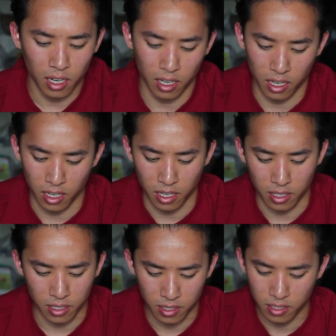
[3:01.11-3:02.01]

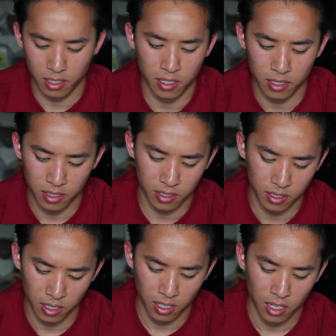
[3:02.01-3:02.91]
and
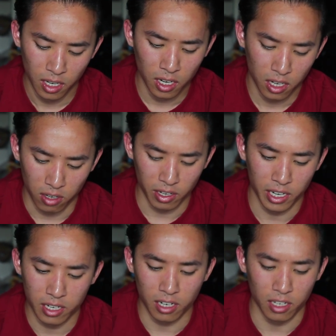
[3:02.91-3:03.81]
go
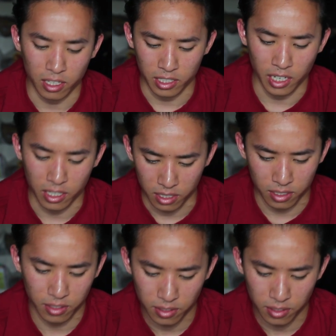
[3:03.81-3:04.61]
ahead call it done.